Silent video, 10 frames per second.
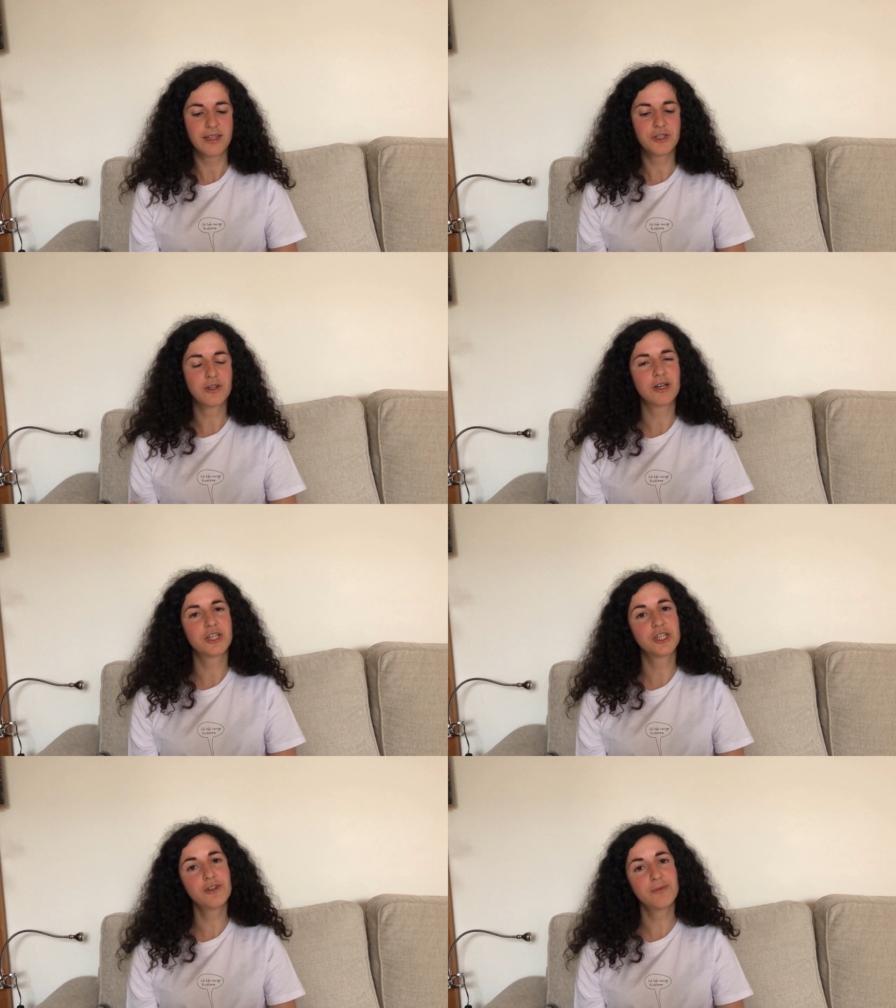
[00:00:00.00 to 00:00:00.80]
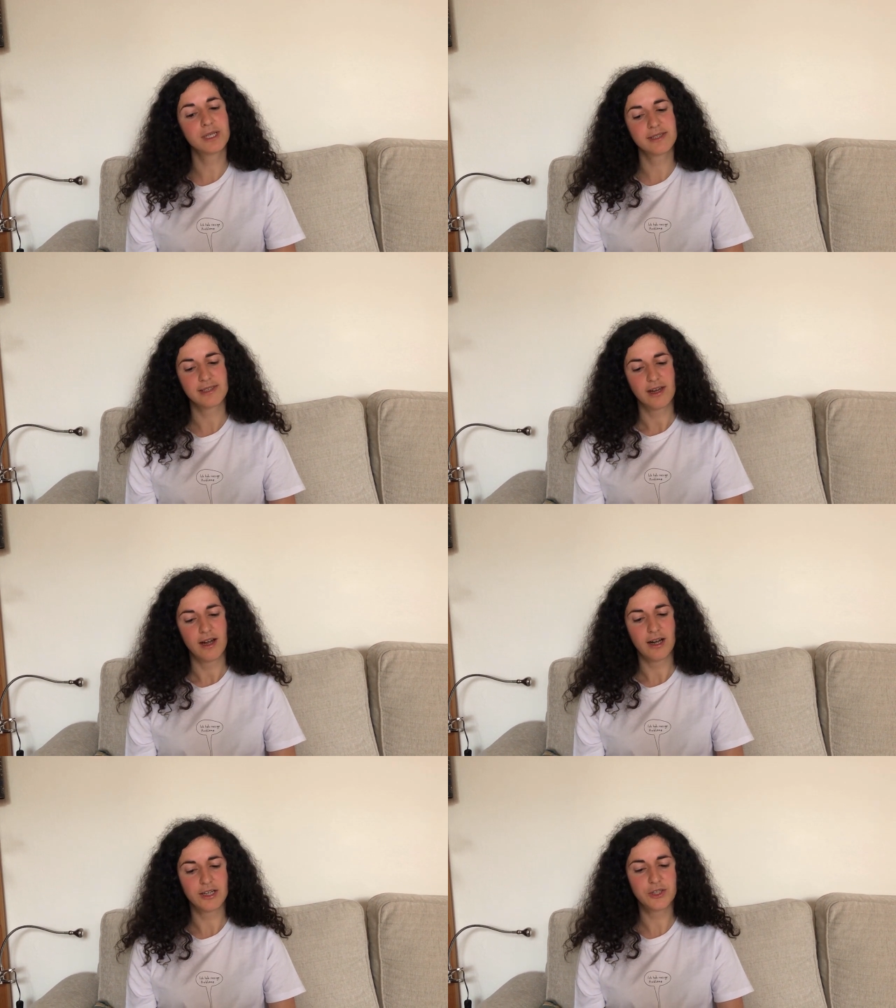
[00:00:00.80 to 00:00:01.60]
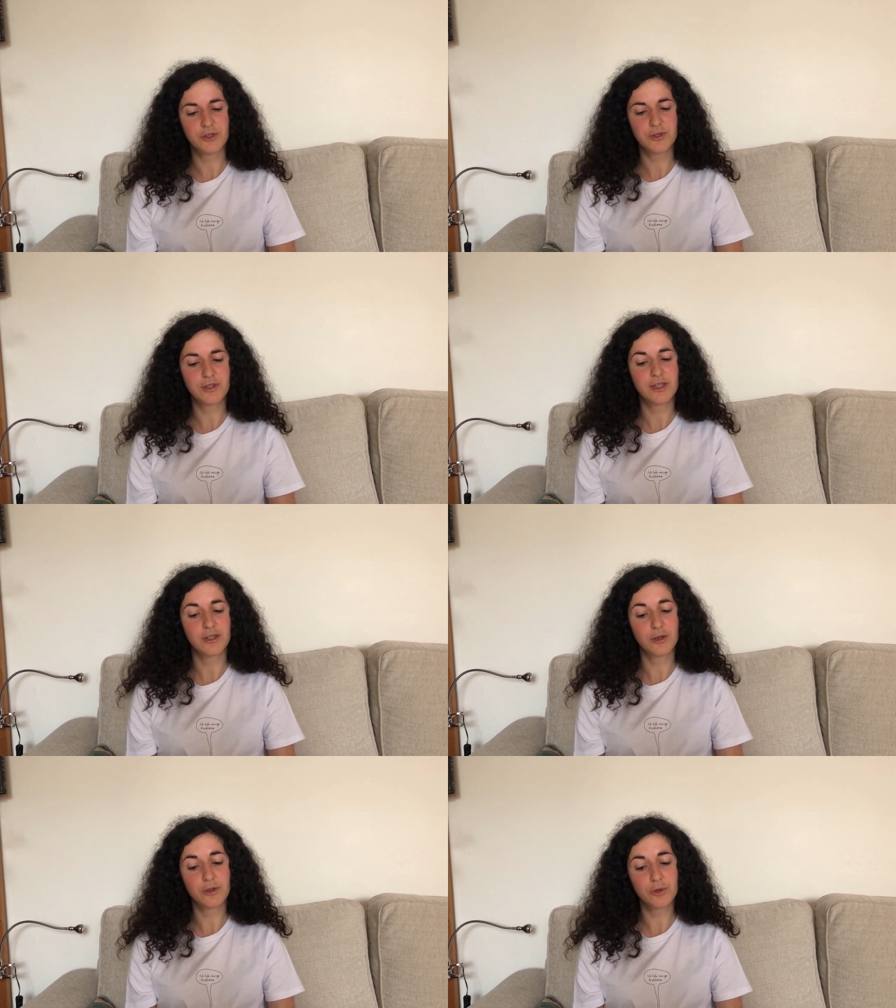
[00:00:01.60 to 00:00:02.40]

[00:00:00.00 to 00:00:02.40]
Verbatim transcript: that your achievements are due to a